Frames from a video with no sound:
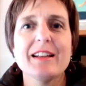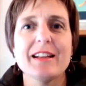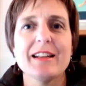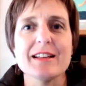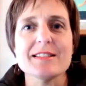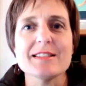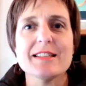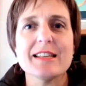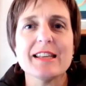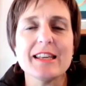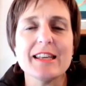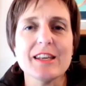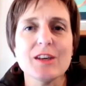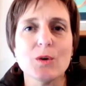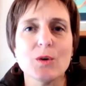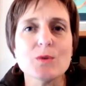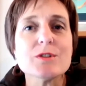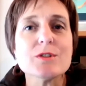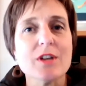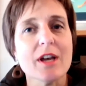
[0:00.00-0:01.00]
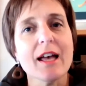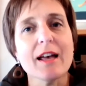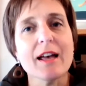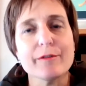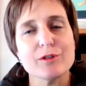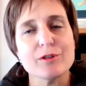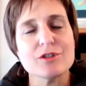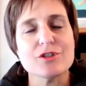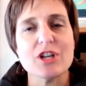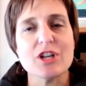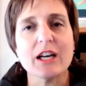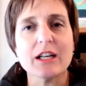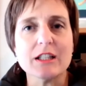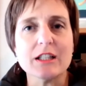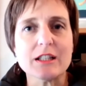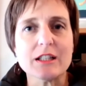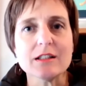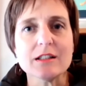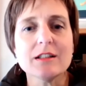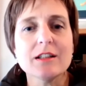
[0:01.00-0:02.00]
Does he also have to
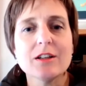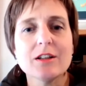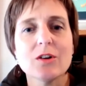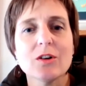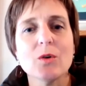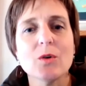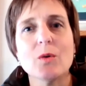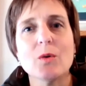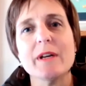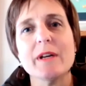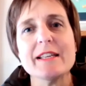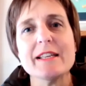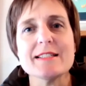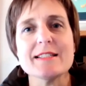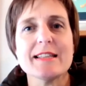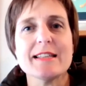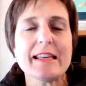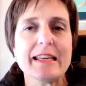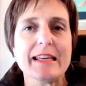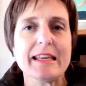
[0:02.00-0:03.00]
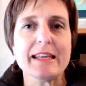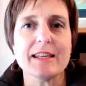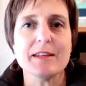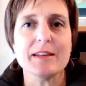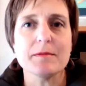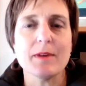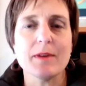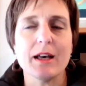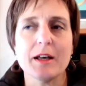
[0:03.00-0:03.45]
juggle, or is he